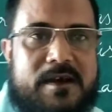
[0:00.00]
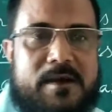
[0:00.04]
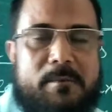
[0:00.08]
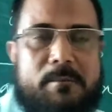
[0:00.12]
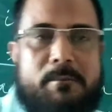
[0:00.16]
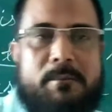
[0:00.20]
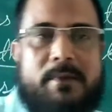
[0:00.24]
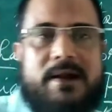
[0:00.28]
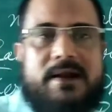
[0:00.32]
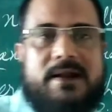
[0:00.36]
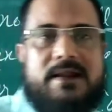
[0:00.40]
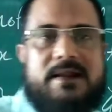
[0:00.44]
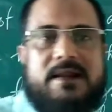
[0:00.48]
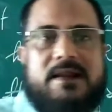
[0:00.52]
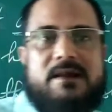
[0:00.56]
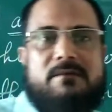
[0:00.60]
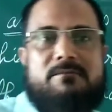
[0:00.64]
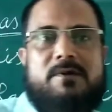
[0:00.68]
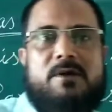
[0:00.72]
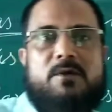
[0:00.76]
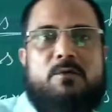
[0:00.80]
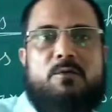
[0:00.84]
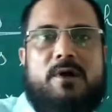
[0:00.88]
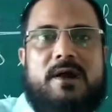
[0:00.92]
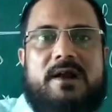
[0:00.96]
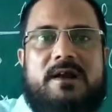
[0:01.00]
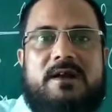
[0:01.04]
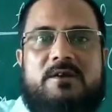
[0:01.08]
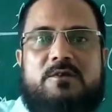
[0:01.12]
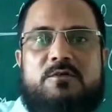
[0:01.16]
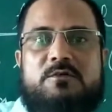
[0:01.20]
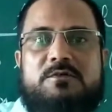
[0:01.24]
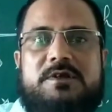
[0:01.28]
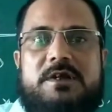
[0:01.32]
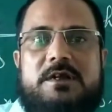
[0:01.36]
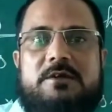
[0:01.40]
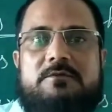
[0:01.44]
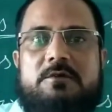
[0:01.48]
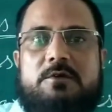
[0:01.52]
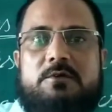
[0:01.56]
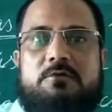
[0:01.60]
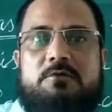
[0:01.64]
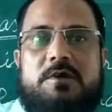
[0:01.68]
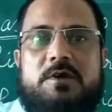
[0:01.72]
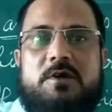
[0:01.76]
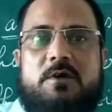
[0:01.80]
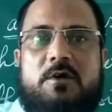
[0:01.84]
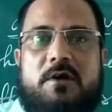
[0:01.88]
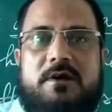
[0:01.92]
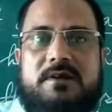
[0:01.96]
But in number 1, 2, 3, 4,
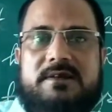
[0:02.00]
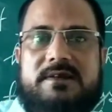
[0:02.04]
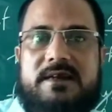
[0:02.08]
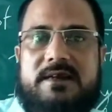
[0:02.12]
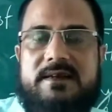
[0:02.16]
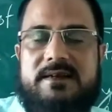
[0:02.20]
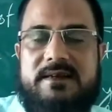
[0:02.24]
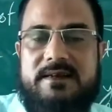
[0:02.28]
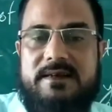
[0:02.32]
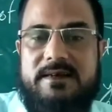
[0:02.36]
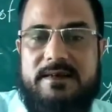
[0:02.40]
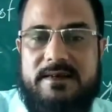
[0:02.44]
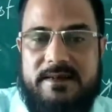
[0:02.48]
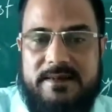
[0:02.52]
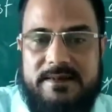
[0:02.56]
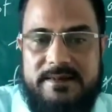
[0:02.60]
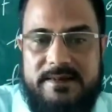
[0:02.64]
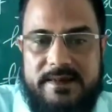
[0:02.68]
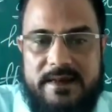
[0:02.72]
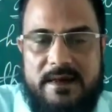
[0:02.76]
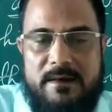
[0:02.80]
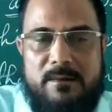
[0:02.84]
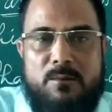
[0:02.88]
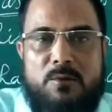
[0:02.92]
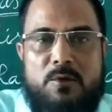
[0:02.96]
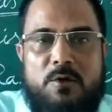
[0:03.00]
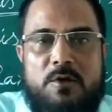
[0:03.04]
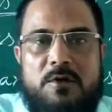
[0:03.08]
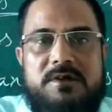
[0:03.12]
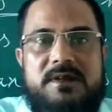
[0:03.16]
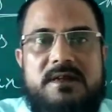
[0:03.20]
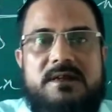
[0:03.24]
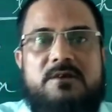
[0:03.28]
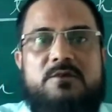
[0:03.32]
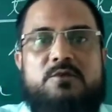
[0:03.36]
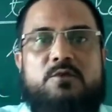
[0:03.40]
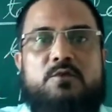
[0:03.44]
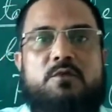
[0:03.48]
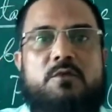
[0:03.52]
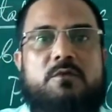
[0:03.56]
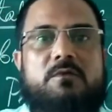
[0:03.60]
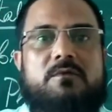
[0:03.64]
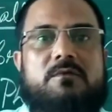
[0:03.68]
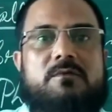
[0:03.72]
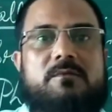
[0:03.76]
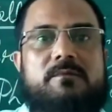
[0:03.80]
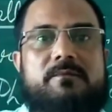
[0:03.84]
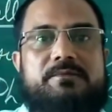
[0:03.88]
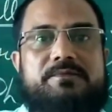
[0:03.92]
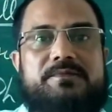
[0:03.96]
we got that there are more than 2.
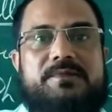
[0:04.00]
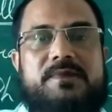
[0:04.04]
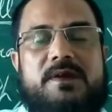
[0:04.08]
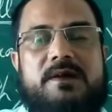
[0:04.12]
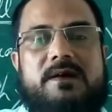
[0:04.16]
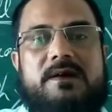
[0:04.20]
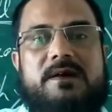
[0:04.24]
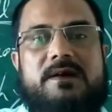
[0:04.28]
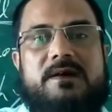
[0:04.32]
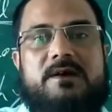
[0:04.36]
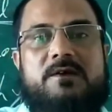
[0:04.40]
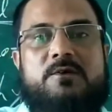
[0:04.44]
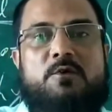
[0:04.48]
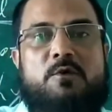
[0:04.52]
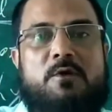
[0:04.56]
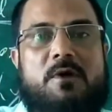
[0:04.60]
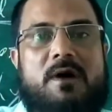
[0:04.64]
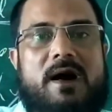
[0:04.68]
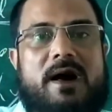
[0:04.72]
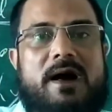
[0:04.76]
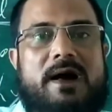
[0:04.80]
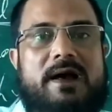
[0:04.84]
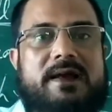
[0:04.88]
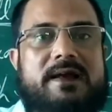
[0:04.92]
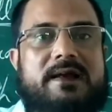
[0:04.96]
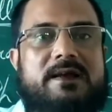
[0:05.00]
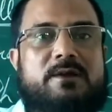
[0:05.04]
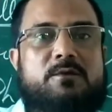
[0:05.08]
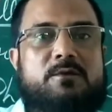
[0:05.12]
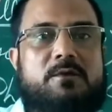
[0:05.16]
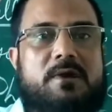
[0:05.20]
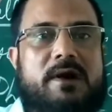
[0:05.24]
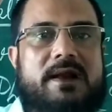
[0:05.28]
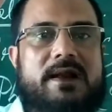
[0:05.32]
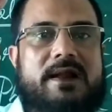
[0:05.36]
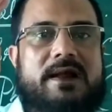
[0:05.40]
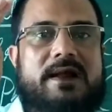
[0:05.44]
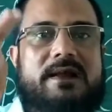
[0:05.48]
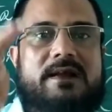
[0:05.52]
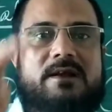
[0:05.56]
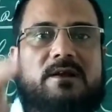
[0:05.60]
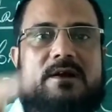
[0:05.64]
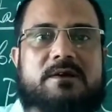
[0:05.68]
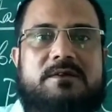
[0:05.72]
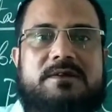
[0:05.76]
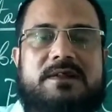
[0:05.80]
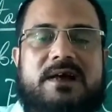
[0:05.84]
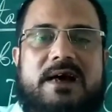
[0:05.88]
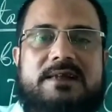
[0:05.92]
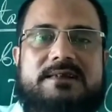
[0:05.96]
Goa in one hand,
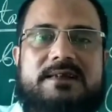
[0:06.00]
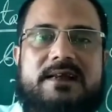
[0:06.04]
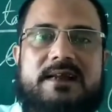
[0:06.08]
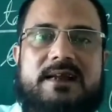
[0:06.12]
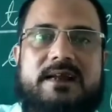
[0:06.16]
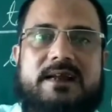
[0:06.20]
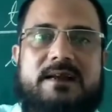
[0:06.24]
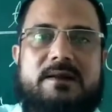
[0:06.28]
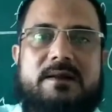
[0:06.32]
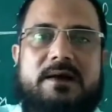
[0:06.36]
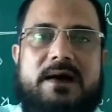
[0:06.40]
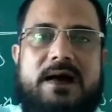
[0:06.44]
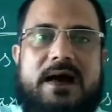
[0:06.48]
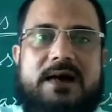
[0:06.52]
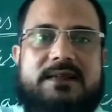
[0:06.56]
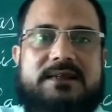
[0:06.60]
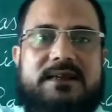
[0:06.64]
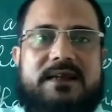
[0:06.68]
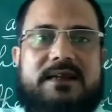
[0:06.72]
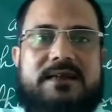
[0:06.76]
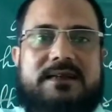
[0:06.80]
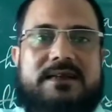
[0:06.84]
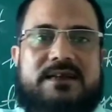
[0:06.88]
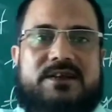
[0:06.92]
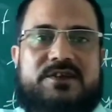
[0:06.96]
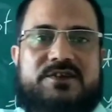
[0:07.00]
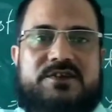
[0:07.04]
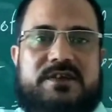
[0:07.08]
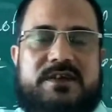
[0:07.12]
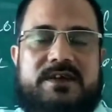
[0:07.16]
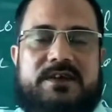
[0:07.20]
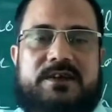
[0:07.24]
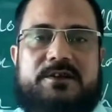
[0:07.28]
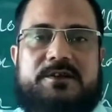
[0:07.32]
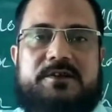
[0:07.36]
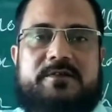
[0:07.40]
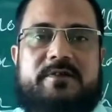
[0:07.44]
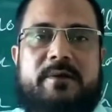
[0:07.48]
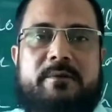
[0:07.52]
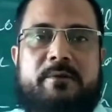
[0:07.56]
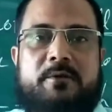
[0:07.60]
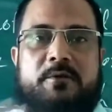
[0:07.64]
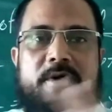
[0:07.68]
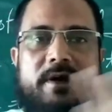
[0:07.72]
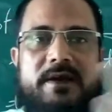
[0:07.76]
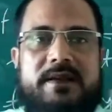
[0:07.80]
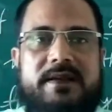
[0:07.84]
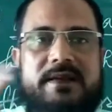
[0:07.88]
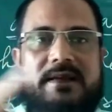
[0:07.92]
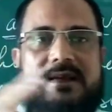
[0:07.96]
on the other hand, other Indian states.
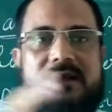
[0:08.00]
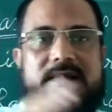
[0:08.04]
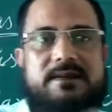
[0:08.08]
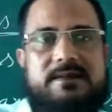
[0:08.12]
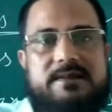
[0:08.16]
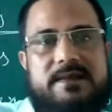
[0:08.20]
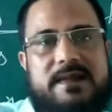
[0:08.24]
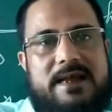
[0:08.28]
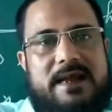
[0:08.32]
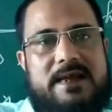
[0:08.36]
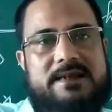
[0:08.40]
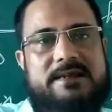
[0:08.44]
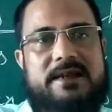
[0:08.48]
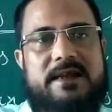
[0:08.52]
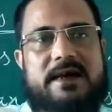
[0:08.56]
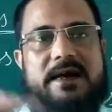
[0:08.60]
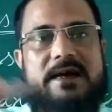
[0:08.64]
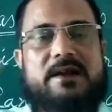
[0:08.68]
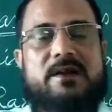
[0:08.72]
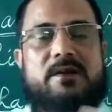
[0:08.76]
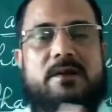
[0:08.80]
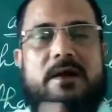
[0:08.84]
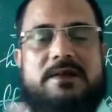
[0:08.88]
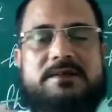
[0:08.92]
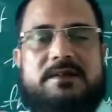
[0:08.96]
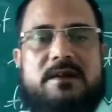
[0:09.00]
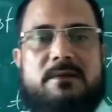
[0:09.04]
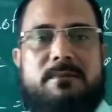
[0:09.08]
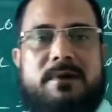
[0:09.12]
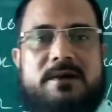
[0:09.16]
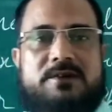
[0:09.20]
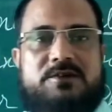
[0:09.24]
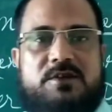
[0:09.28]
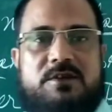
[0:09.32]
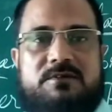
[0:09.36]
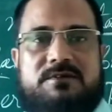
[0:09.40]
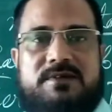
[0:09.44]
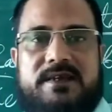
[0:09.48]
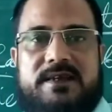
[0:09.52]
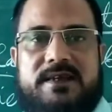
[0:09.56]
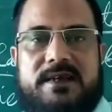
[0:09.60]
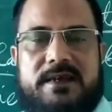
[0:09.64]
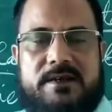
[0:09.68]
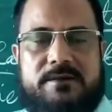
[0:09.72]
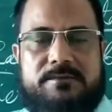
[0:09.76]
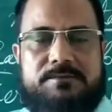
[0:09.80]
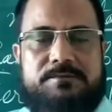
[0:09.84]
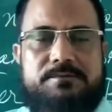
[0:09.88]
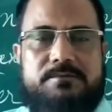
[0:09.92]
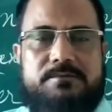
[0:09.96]
February, then other months of the year.